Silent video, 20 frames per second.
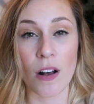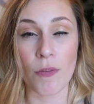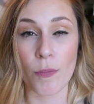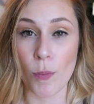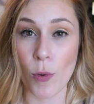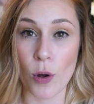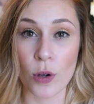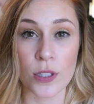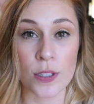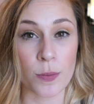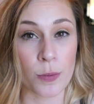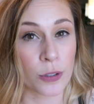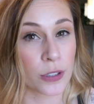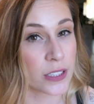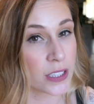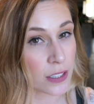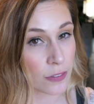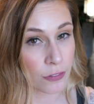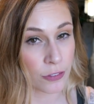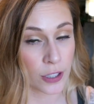of
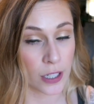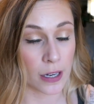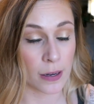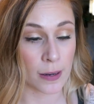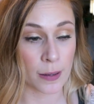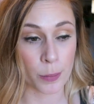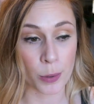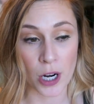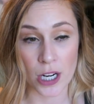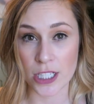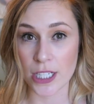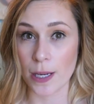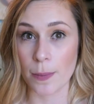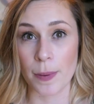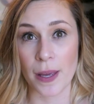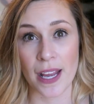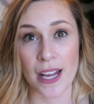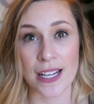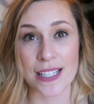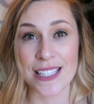multiple different Project
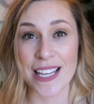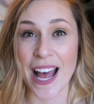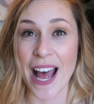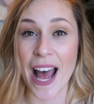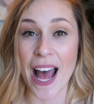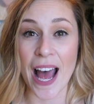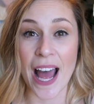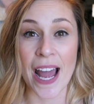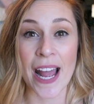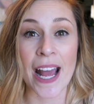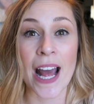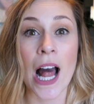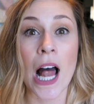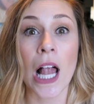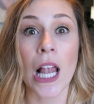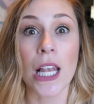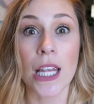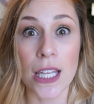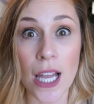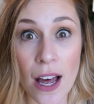Pans, I
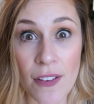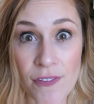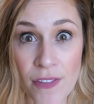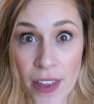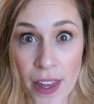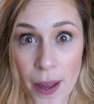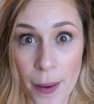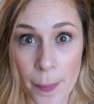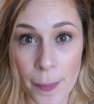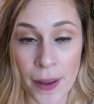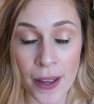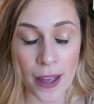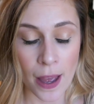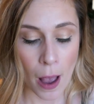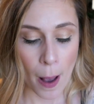love them.